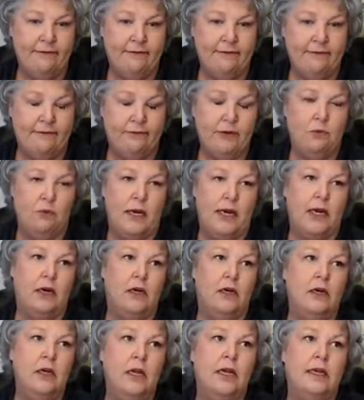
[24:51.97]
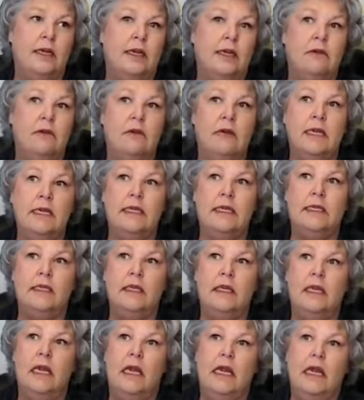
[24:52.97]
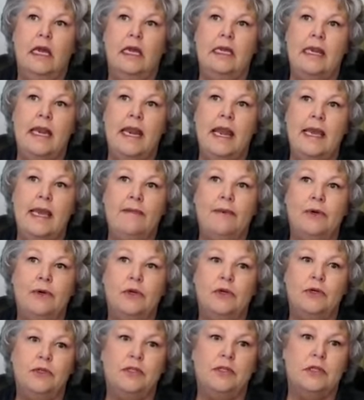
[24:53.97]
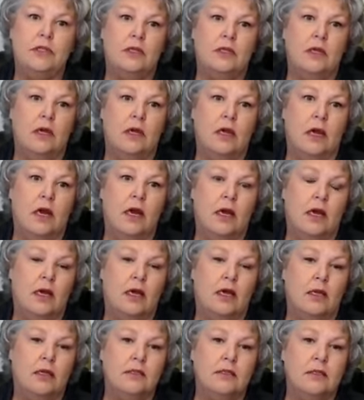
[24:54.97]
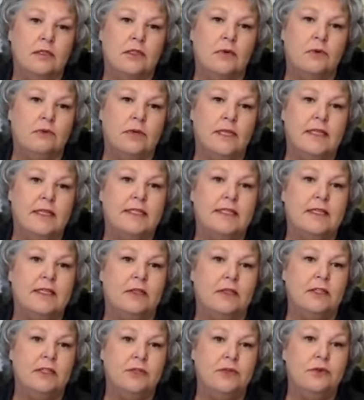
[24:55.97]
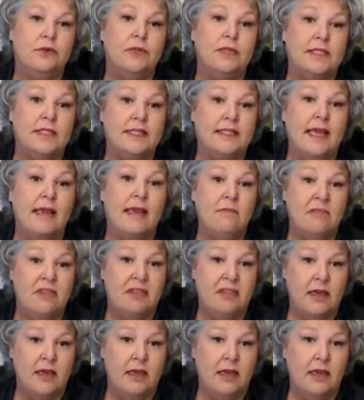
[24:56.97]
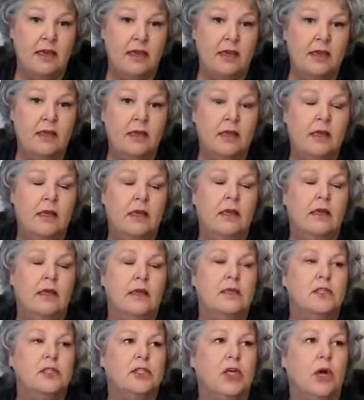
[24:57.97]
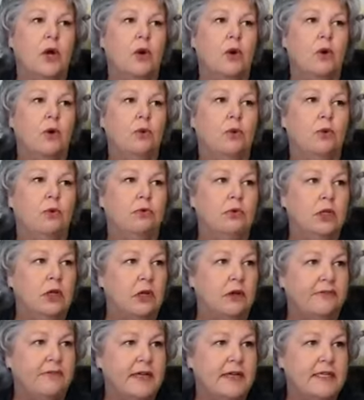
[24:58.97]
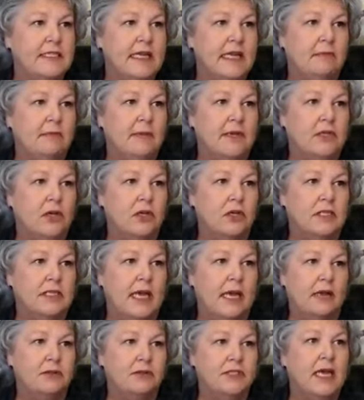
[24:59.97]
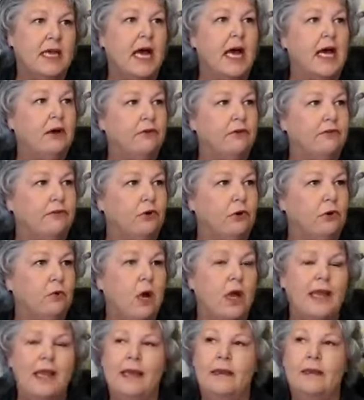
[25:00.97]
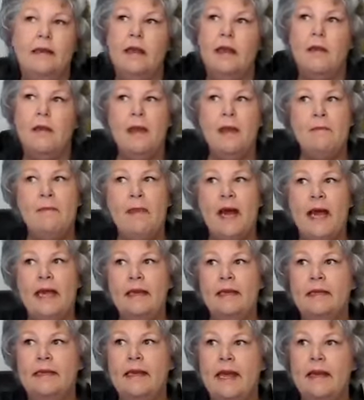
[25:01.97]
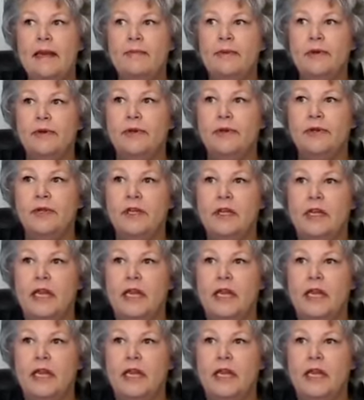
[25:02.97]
everywhere. Now, granted, neighbors don't necessarily do the same thing. So, if I take my dogs outside or for a walk, and my neighborhood